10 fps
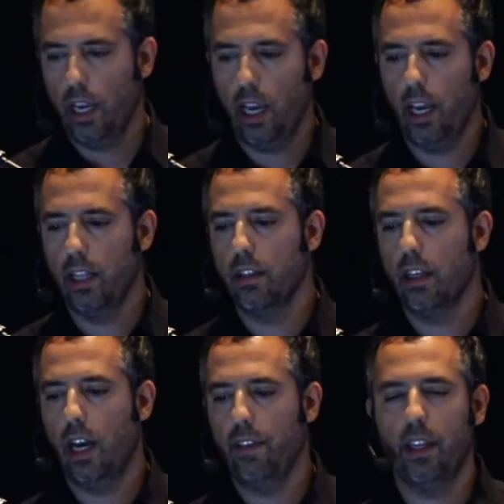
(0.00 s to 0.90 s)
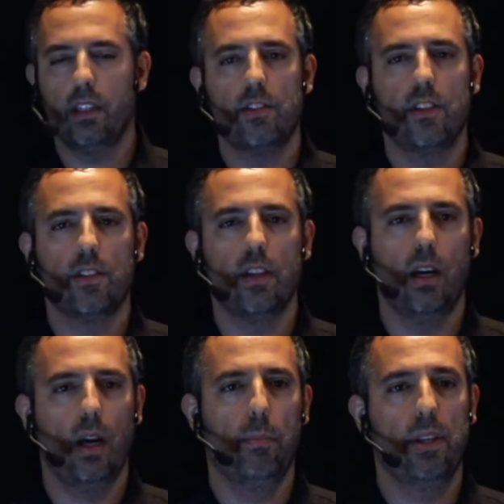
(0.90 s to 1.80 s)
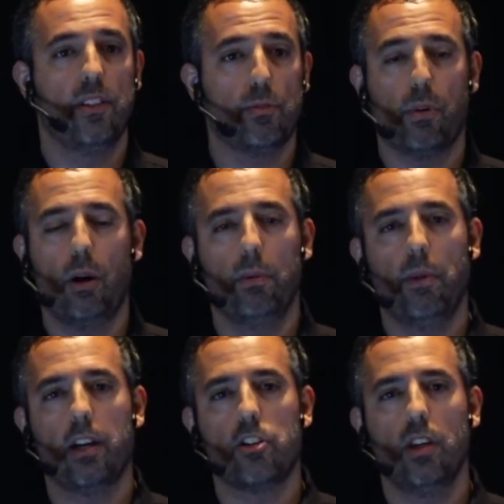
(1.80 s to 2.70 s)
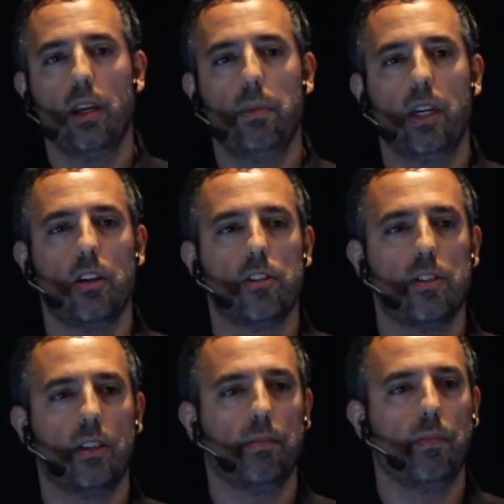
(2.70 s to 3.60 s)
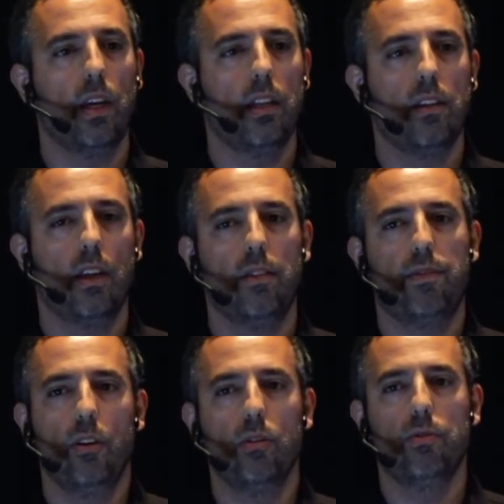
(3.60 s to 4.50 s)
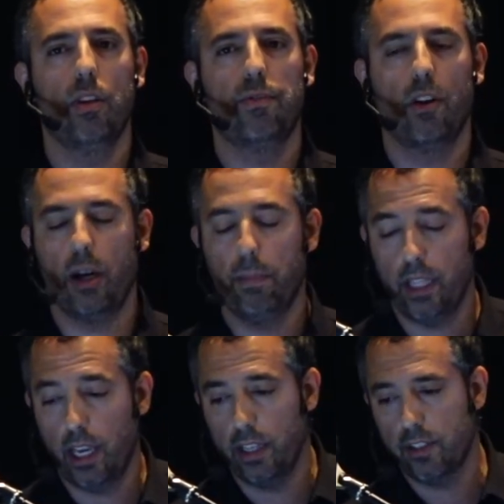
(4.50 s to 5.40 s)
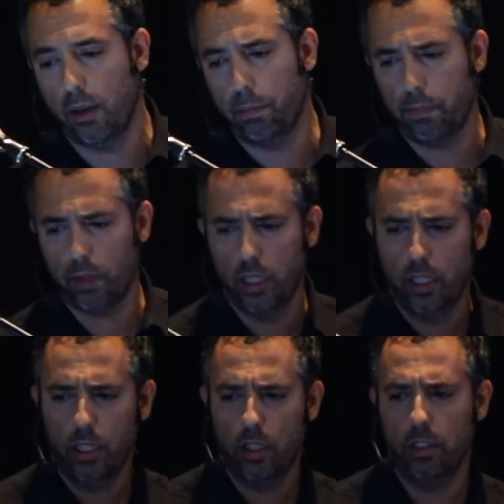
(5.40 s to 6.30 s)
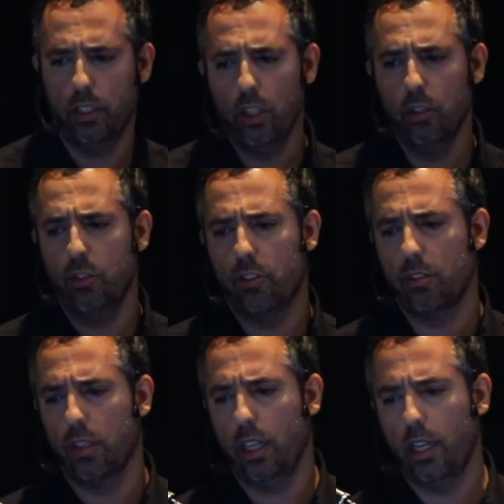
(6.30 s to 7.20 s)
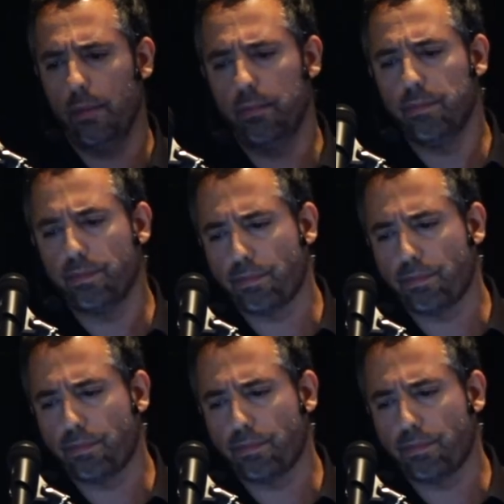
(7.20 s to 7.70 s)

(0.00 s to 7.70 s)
And uh, I think this is a, a business problem, actually, because um, it, if, you, if your company ends up on the news um,